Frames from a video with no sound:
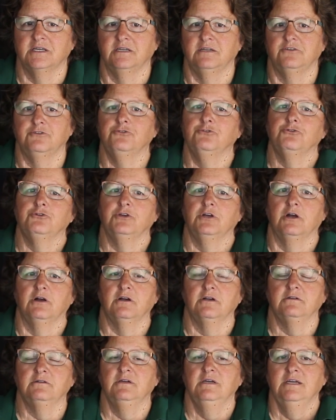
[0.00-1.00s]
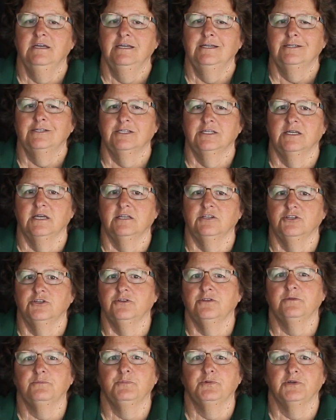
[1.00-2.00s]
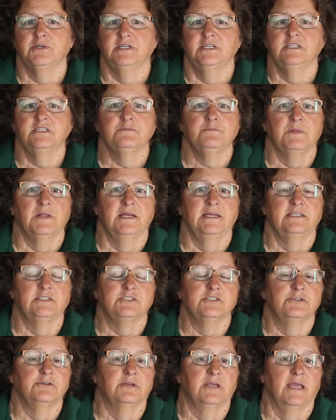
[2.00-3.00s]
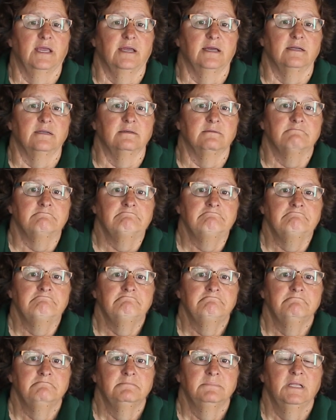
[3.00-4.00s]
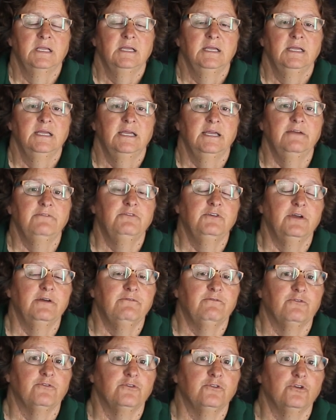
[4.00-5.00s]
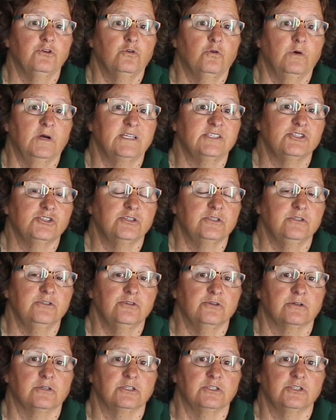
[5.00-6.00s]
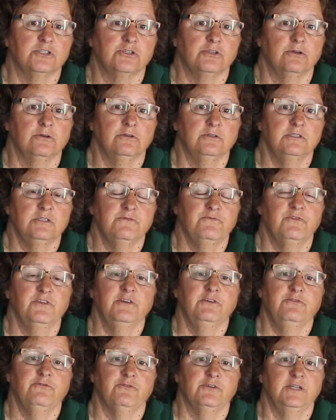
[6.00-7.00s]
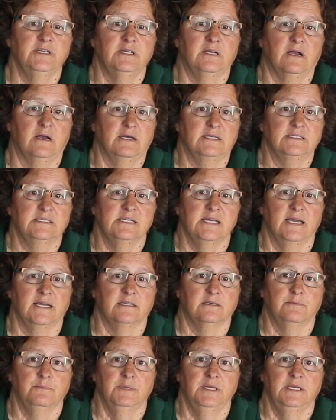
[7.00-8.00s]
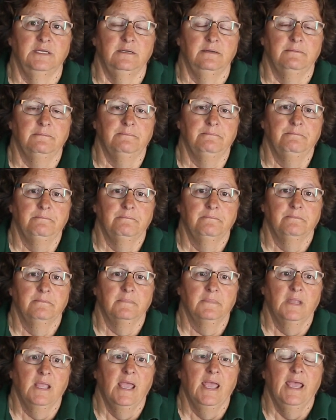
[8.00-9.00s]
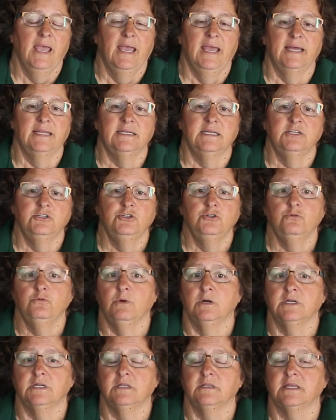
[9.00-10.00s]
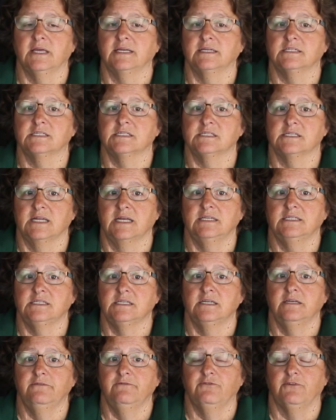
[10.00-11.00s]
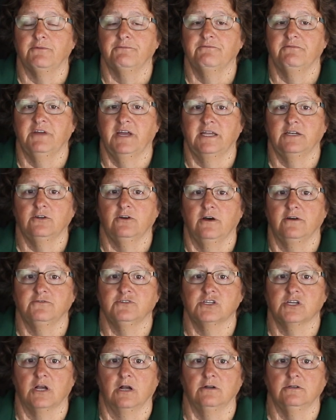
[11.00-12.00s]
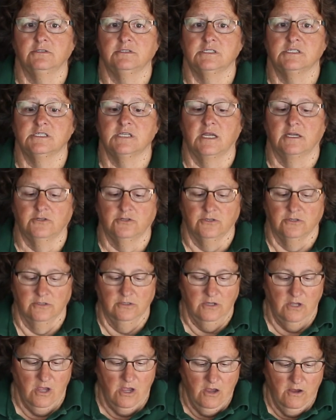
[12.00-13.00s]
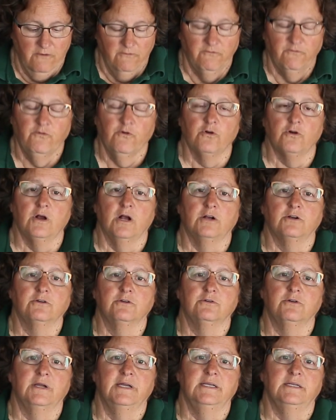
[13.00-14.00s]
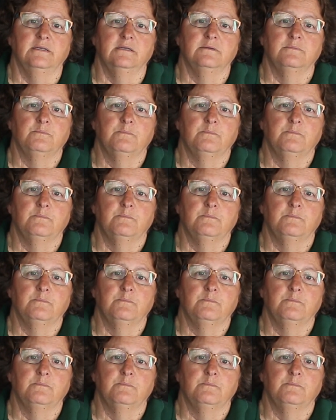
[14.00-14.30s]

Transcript: it in your yard to get the prettiest plants you can. If you have further questions or concerns, feel free to contact me. And I do want to thank Stacy from Van Hoff's Garden Center for our great